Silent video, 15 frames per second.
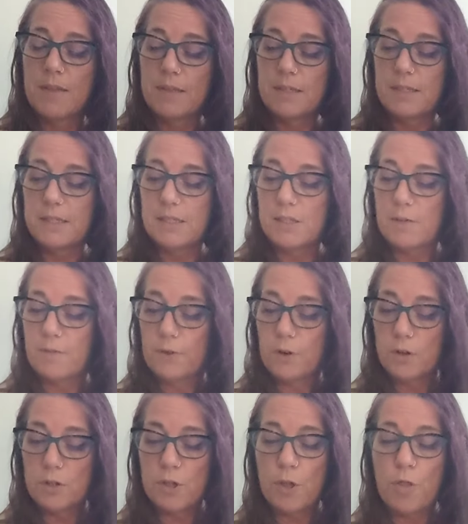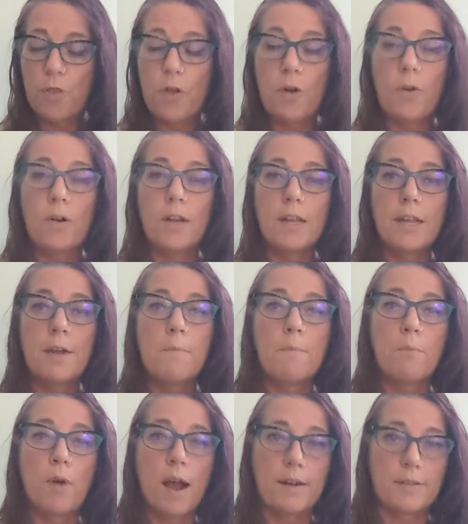This is the first thoroughly
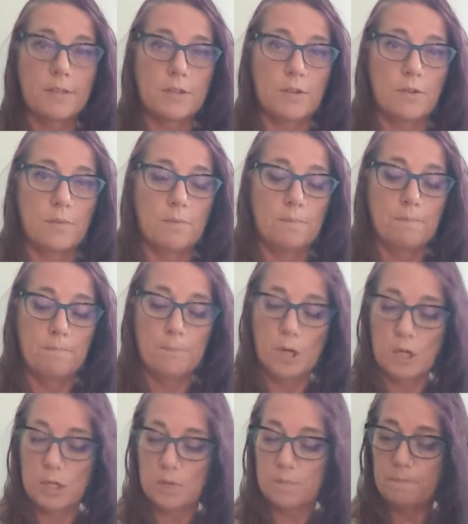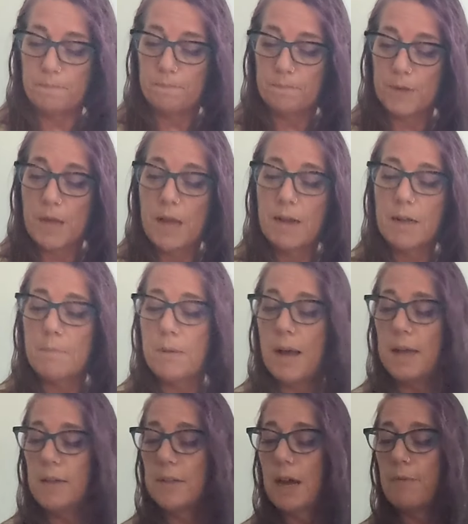practical book,
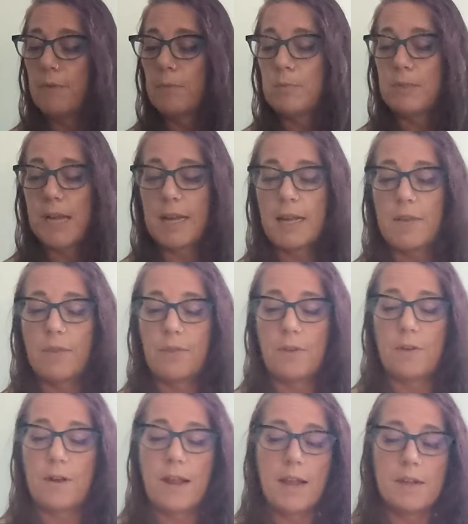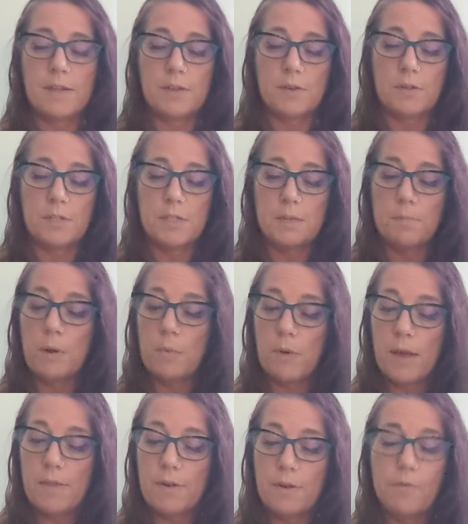compiled not from second and third hand sources, but
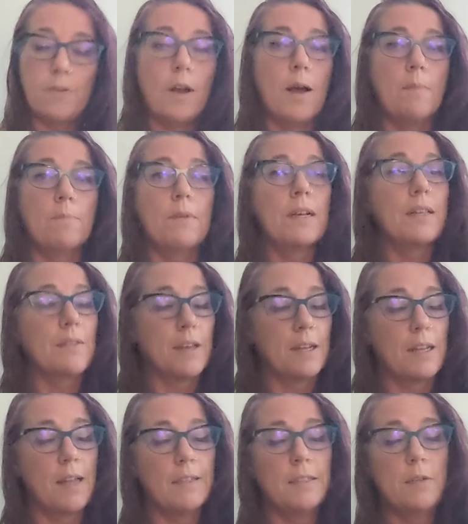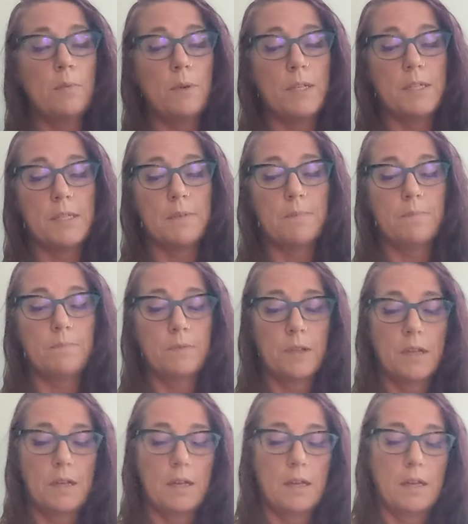rather from the collected wisdom
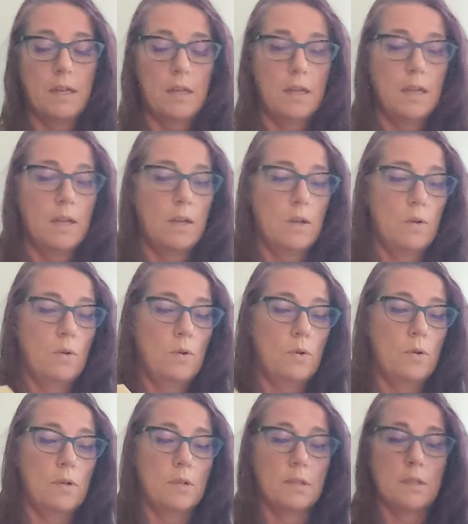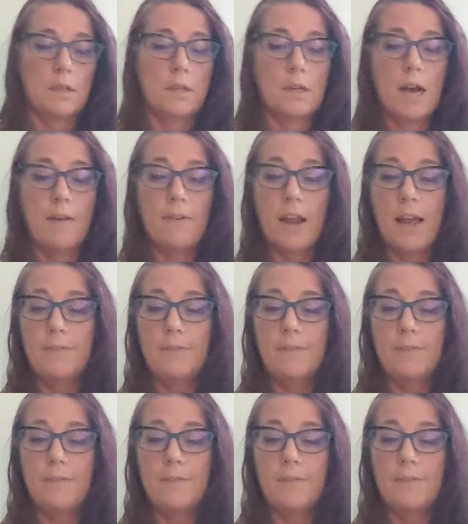of a